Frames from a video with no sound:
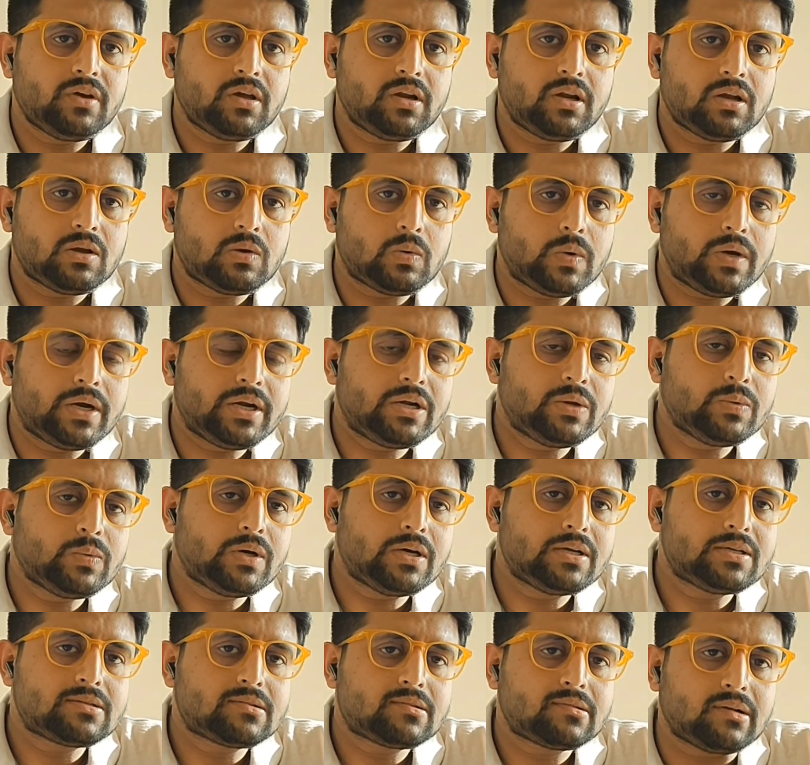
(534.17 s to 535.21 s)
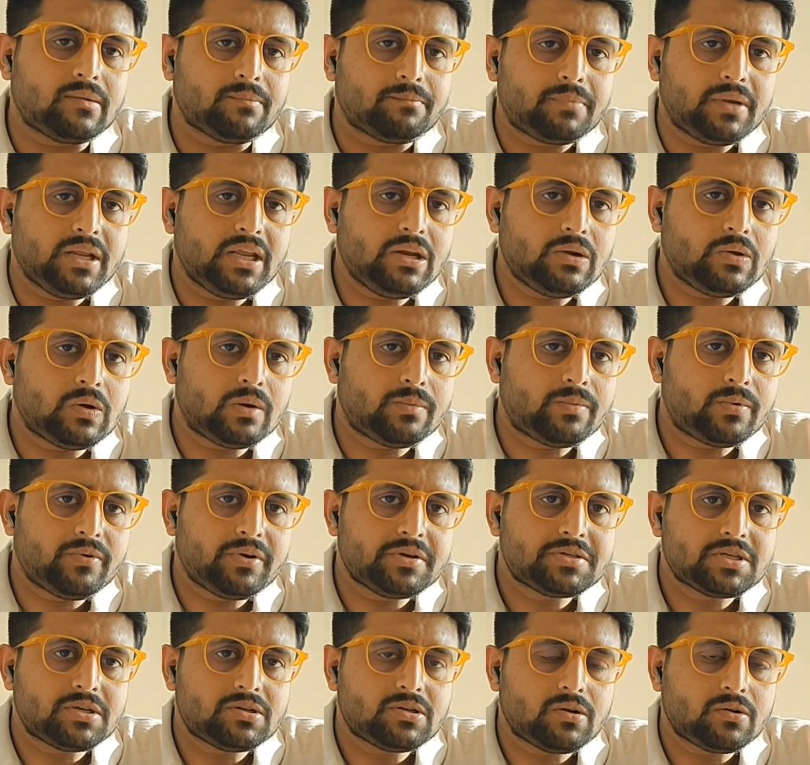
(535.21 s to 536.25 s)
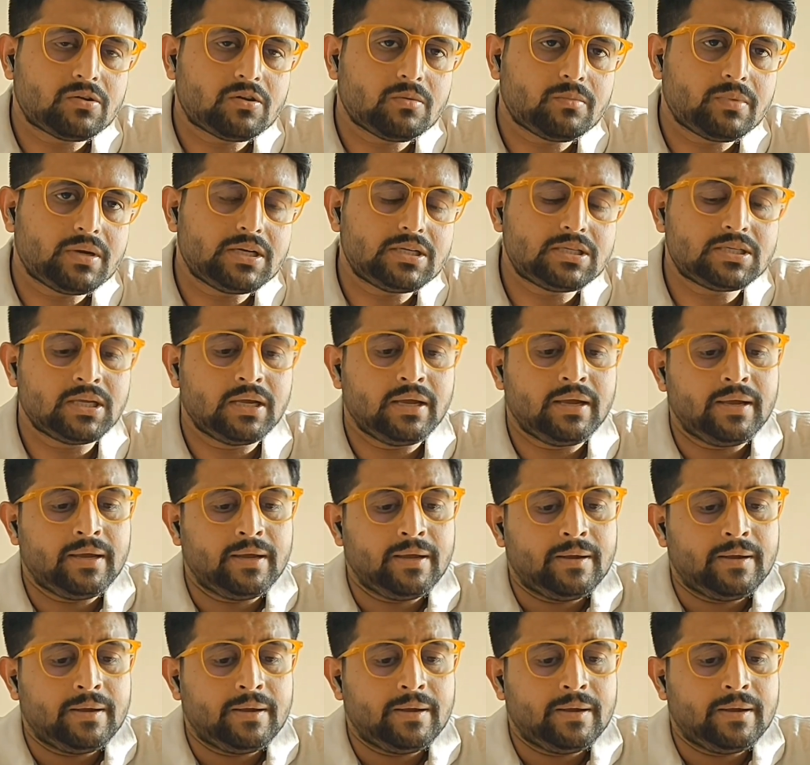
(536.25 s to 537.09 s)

we are required to ask company incorporation documents,